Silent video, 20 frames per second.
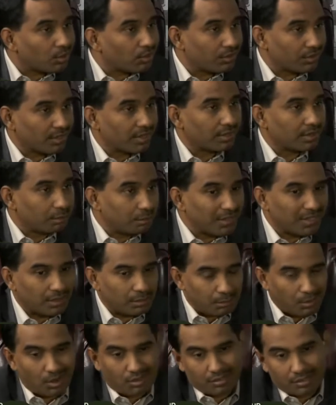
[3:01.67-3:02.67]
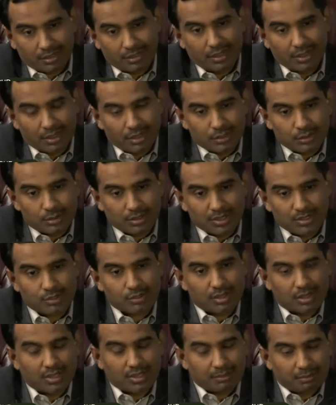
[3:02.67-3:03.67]
model really mean about it? So
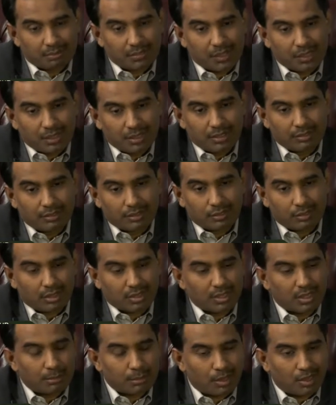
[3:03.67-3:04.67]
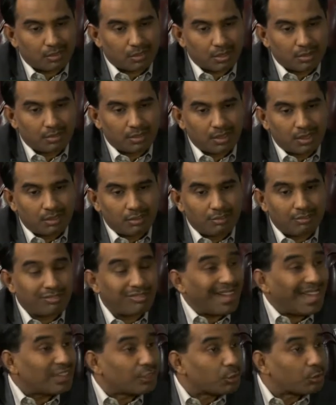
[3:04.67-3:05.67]
it's really, we're talking about
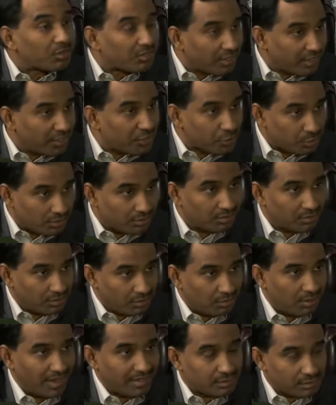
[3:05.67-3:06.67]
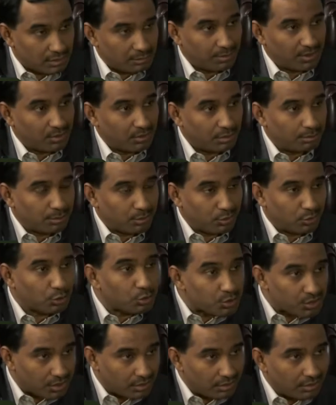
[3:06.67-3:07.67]
value creation, right? Between the
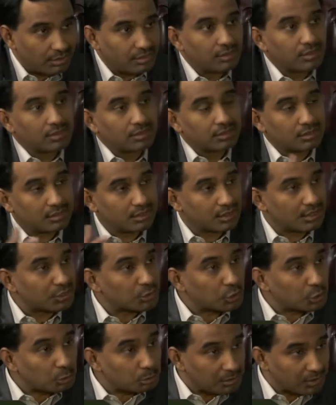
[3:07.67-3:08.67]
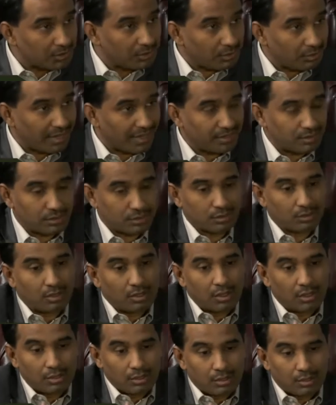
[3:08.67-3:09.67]
producer, the consumer, right?
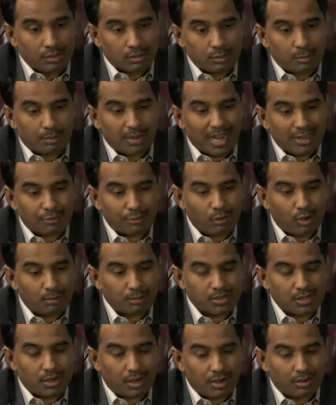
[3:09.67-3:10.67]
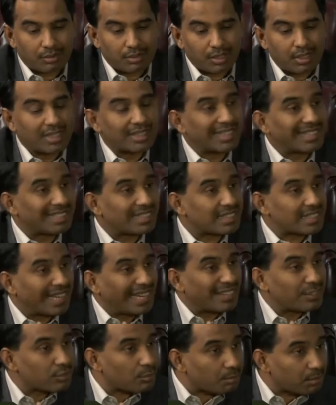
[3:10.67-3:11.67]
So platforms are really an
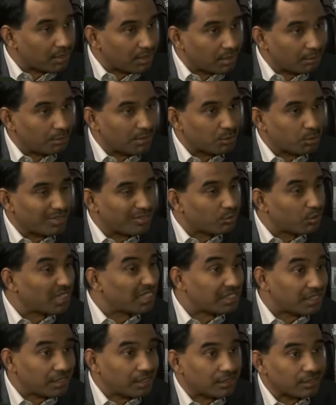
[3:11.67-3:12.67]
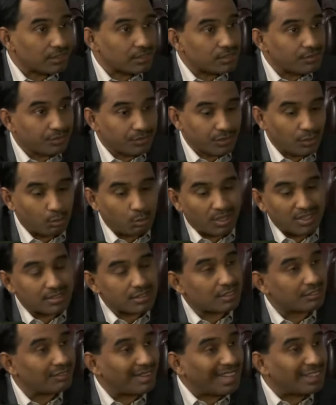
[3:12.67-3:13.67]
interplay between three layers. One
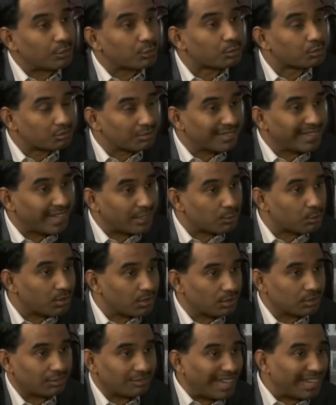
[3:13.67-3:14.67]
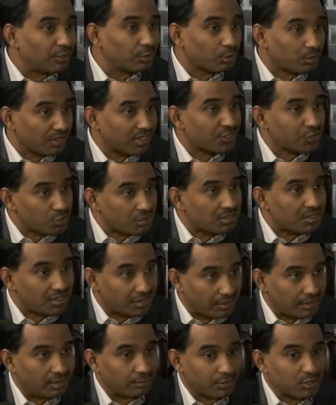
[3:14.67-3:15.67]
is the value network or the value creation
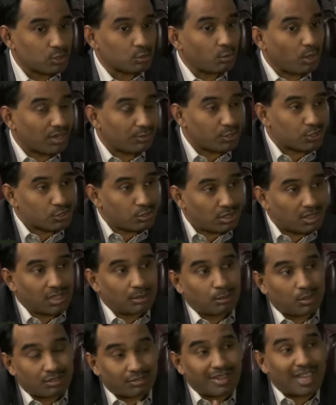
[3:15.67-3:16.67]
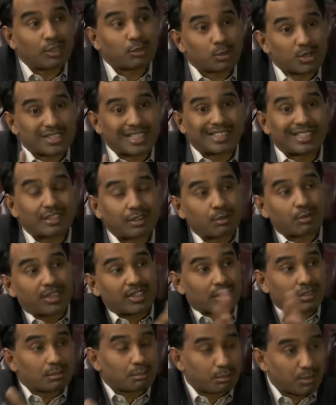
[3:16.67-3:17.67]
layer, which is what I was talking about. Value is getting
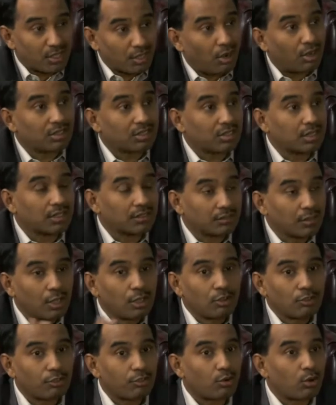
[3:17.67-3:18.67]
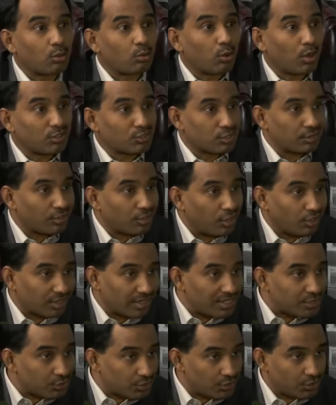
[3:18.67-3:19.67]
created beyond the four walls of an
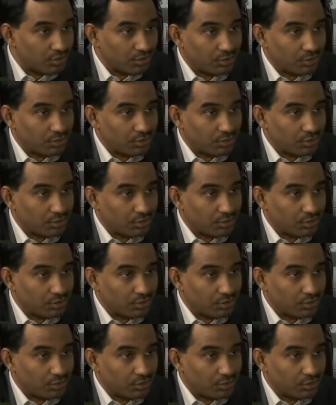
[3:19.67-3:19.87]
organization.